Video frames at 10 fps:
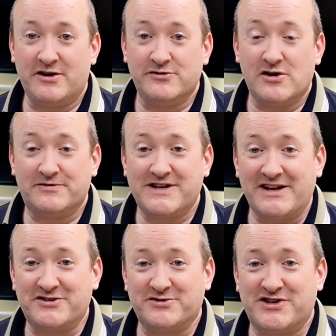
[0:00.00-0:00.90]
on the off
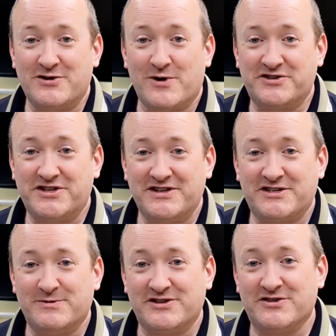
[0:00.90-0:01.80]
chance you're still watching
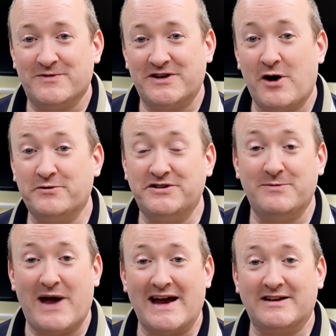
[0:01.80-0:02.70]
this but there's something holding
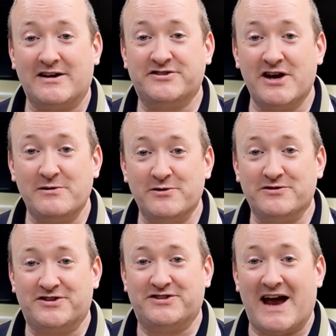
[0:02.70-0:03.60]
you back, I totally
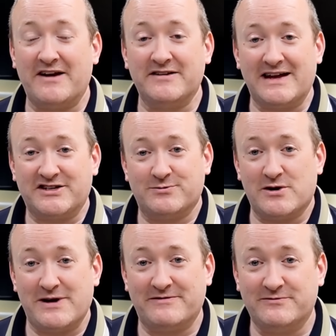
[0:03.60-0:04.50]
understand, and that's
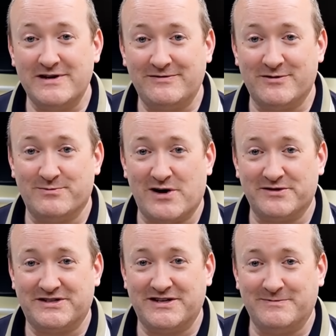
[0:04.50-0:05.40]
why we have a refund
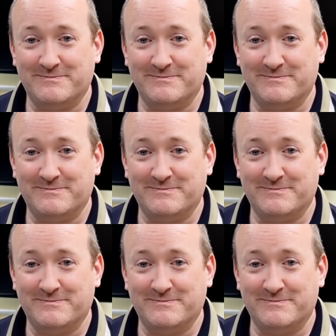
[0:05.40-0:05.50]
policy.